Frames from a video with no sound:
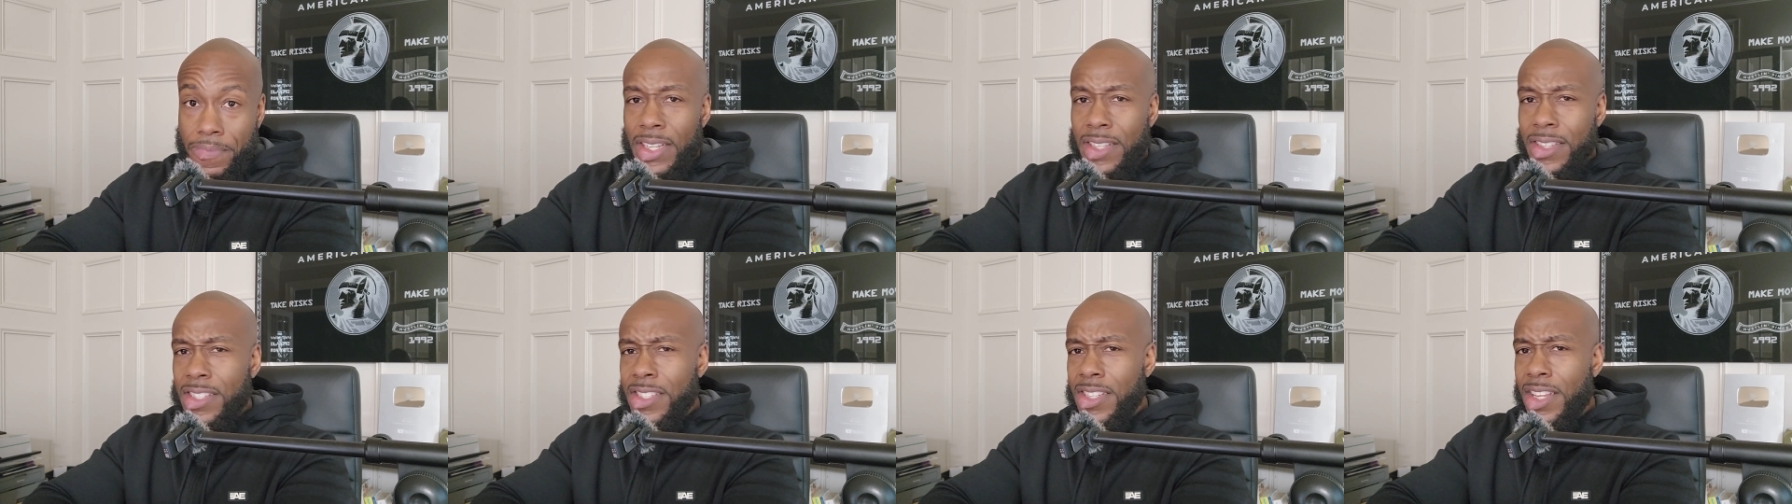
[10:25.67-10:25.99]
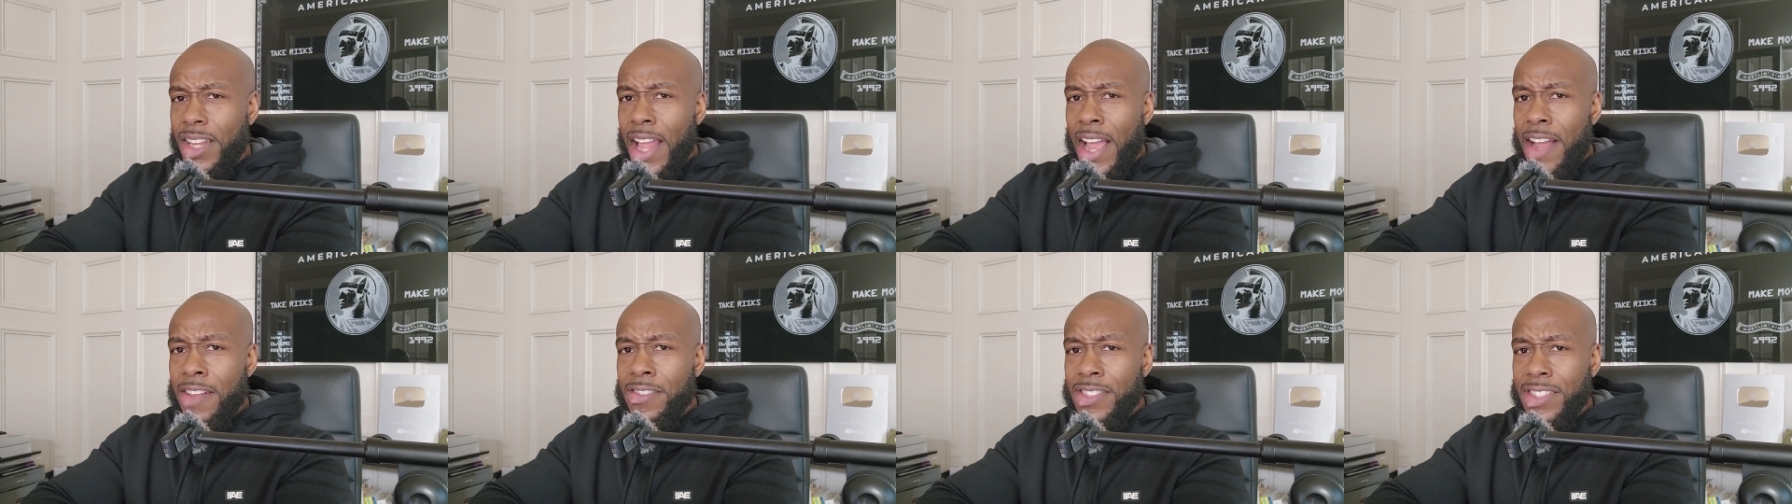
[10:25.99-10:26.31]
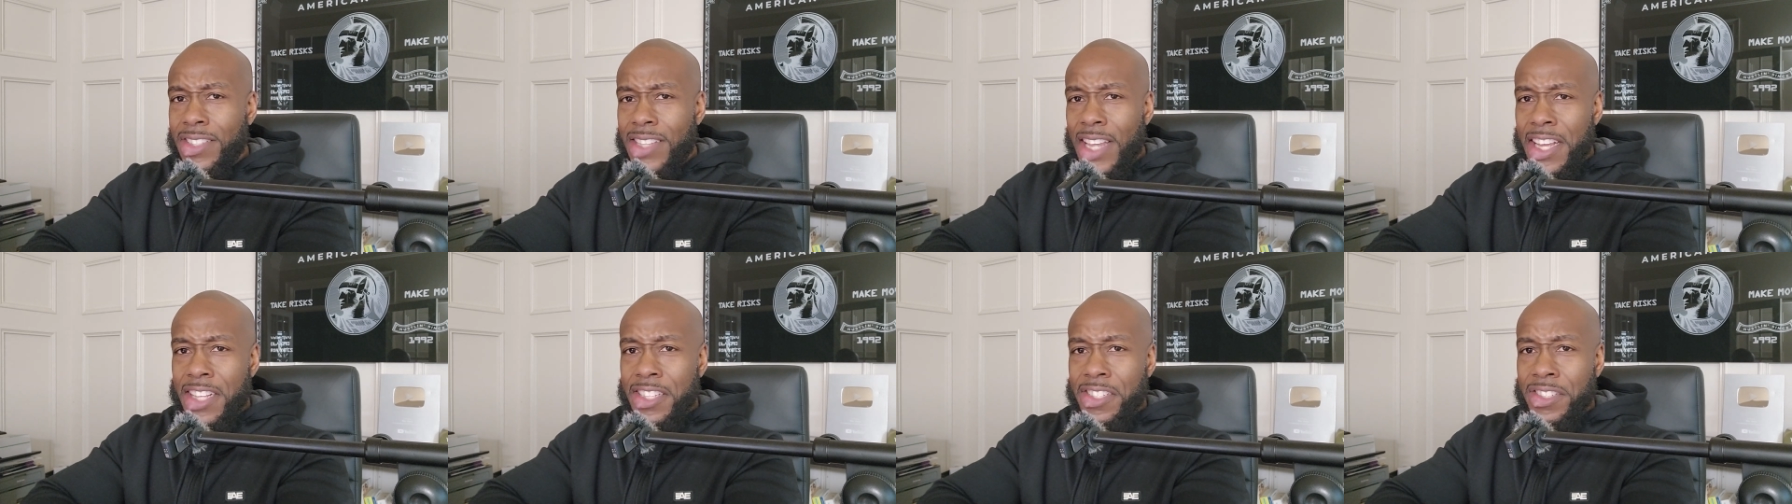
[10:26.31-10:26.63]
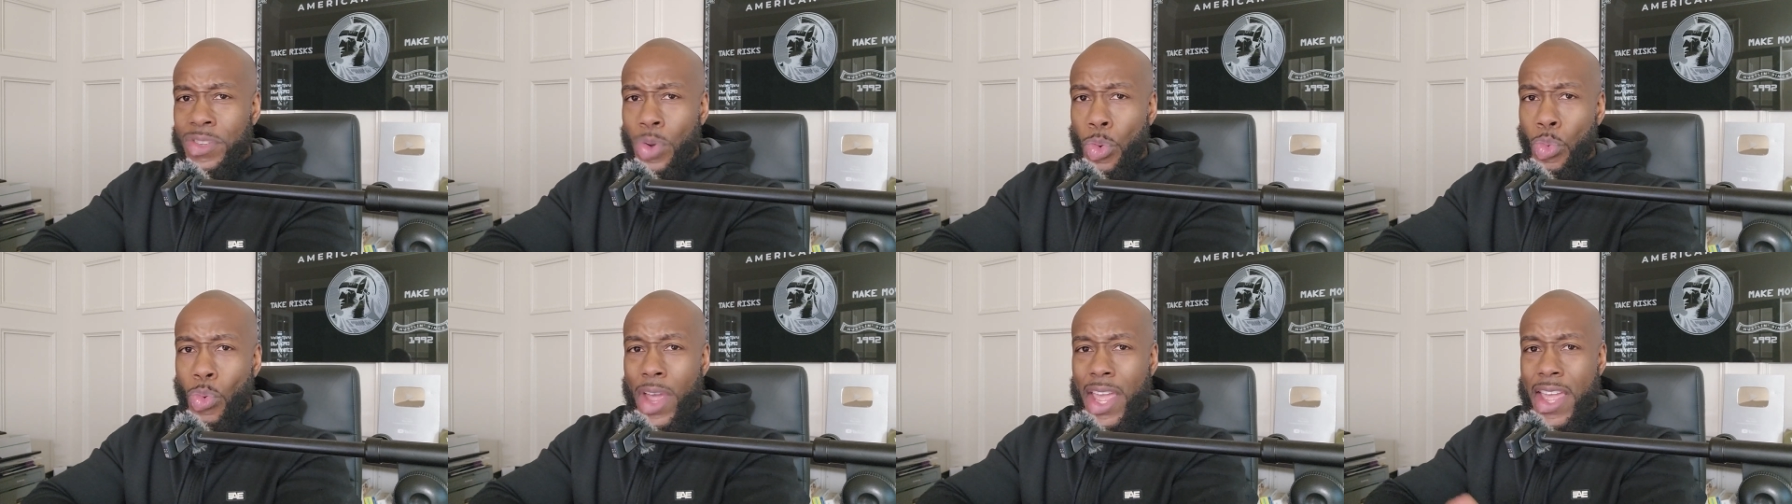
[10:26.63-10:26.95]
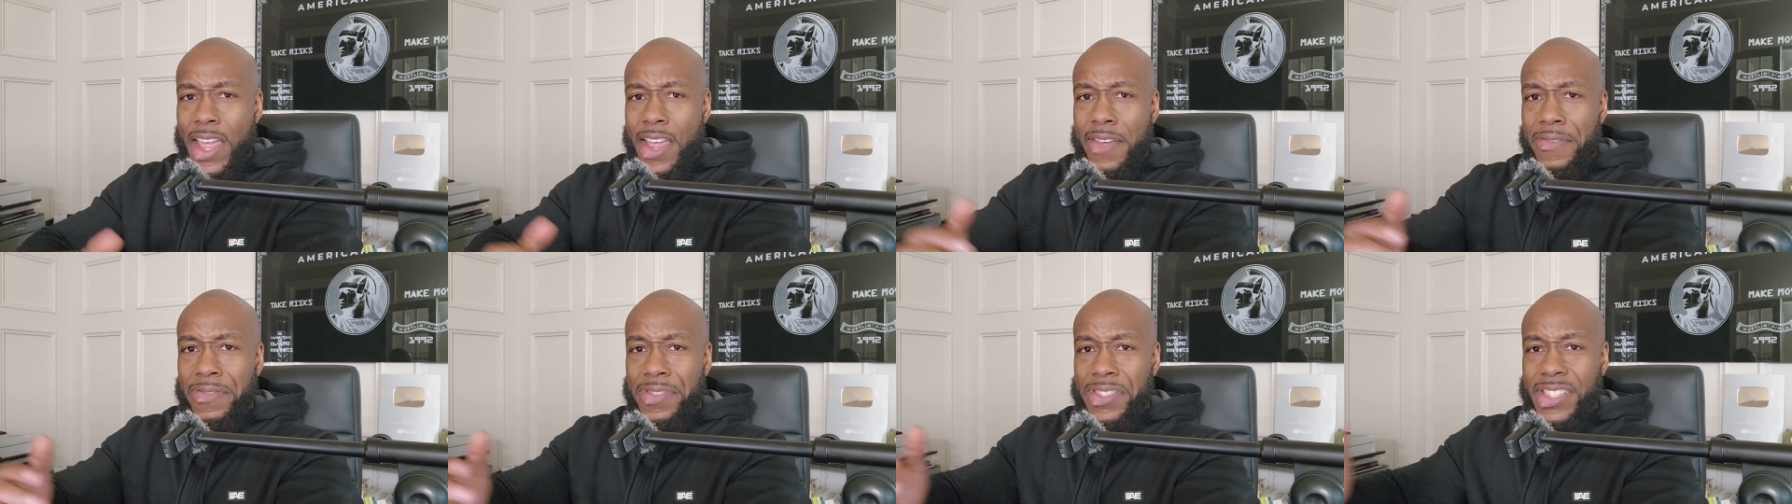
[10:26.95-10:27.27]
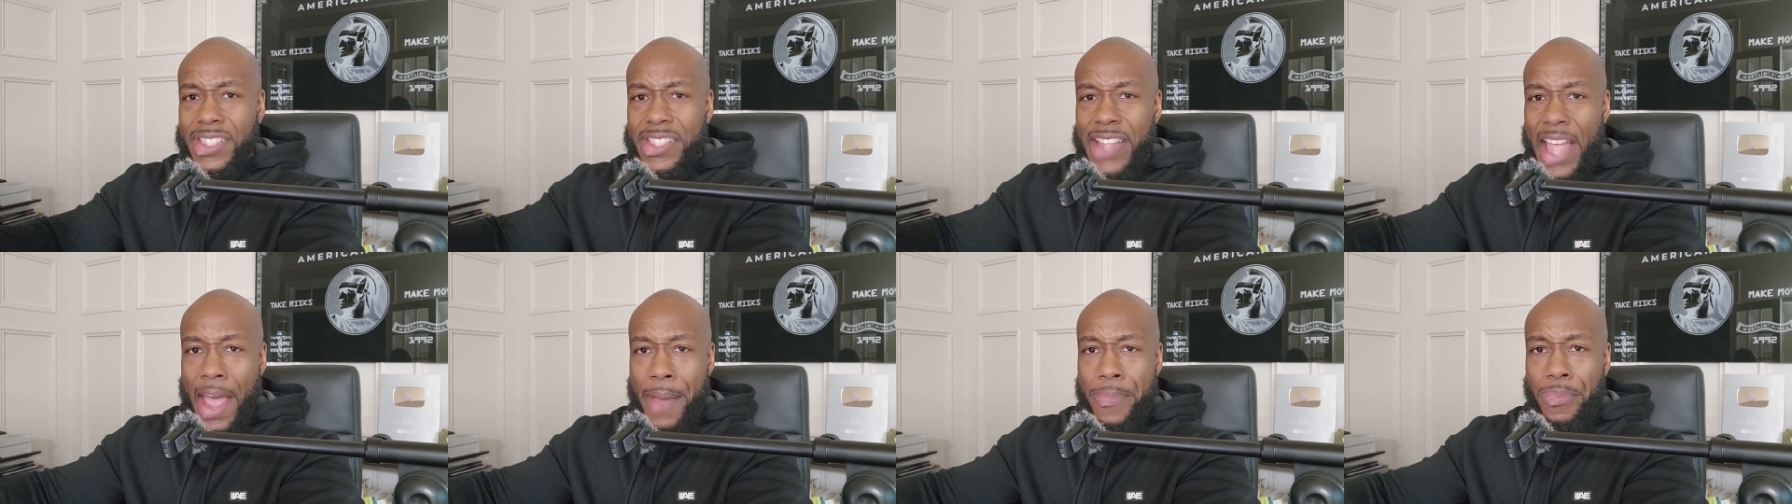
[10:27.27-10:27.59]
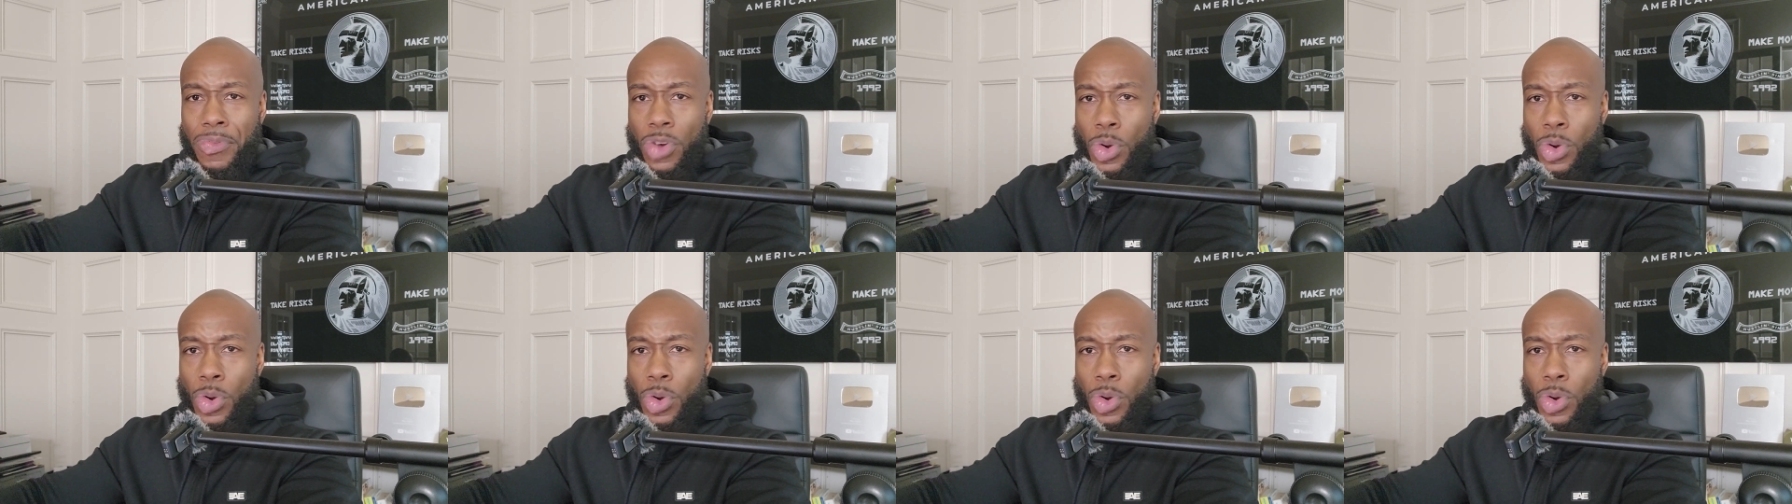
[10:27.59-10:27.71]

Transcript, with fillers: This allowed states to waive SNAP